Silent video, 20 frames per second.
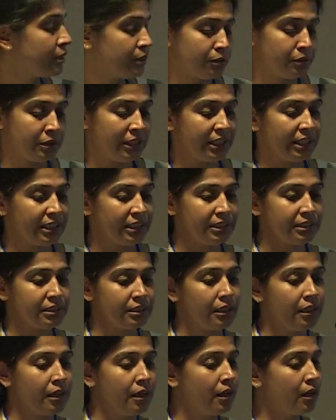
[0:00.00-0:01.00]
today is
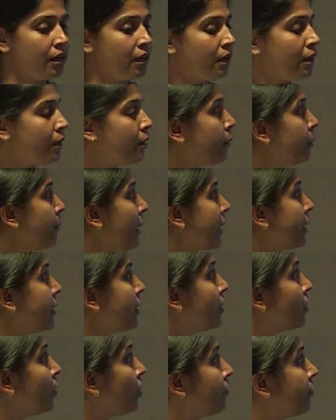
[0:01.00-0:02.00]

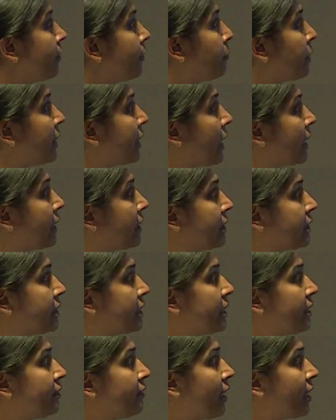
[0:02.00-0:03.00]
binding of hepatitis
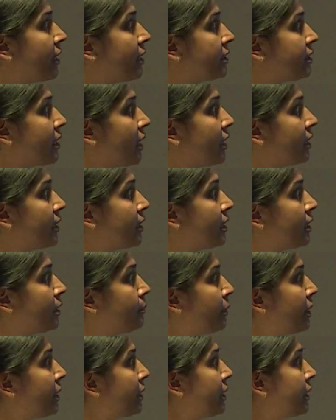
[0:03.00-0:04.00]
E virus
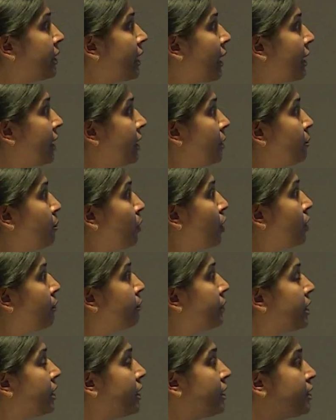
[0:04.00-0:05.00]
RNA-dependent RNA
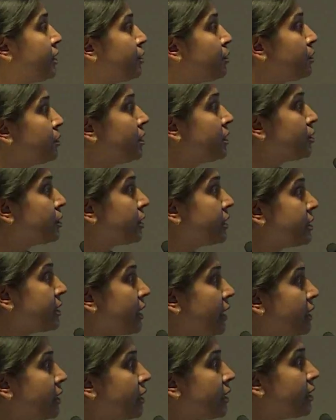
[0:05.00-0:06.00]
polymerase to the
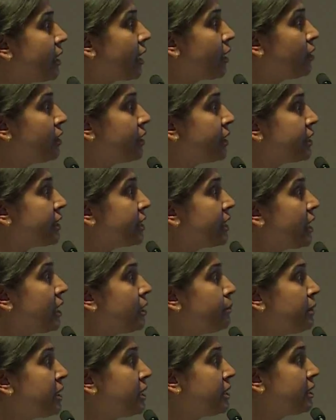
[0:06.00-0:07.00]
cis-acting regulatory
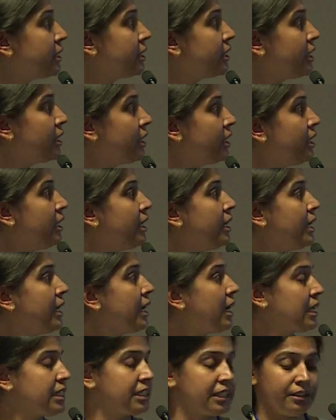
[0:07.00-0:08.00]
elements in the
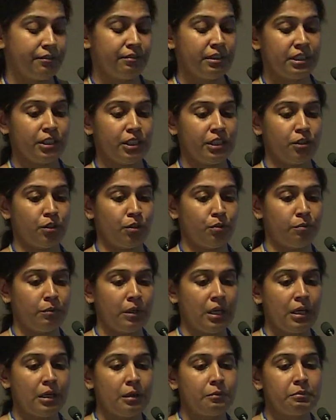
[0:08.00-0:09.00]
HIV genome.
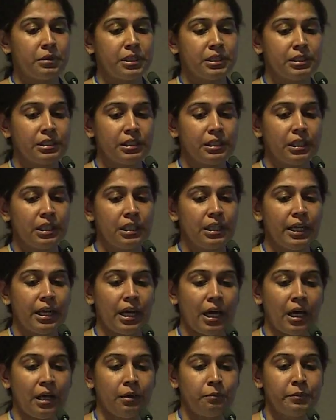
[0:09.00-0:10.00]

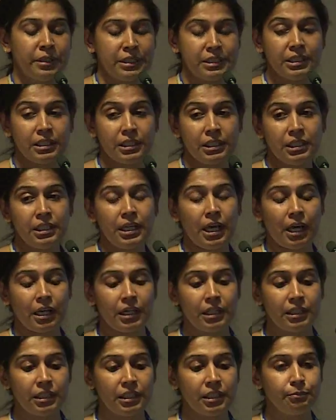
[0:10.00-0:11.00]
Basically
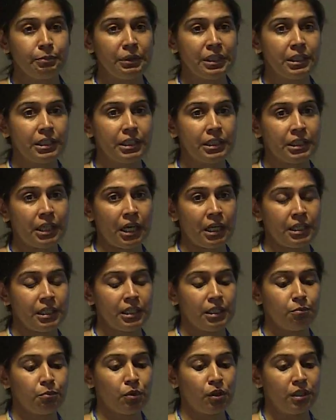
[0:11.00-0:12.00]
RNA-dependent
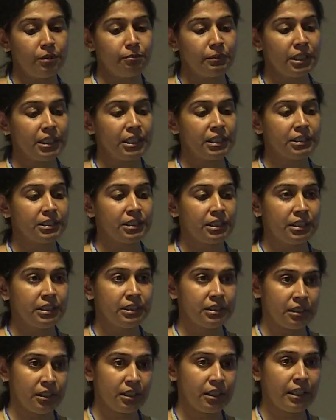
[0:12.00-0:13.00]
RNA polymerase is
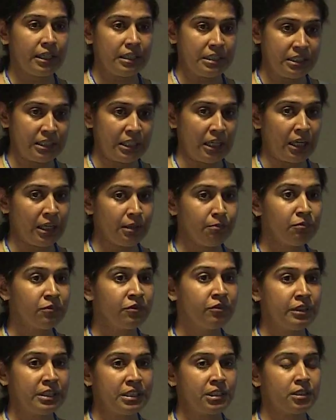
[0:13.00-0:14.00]
an enzyme
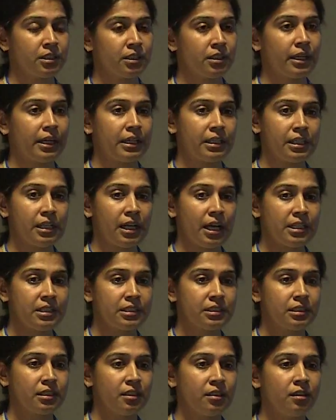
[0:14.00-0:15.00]
which catalyzes
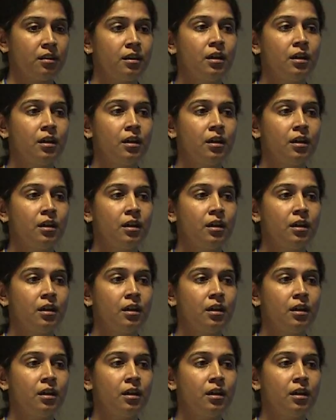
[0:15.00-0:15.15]
the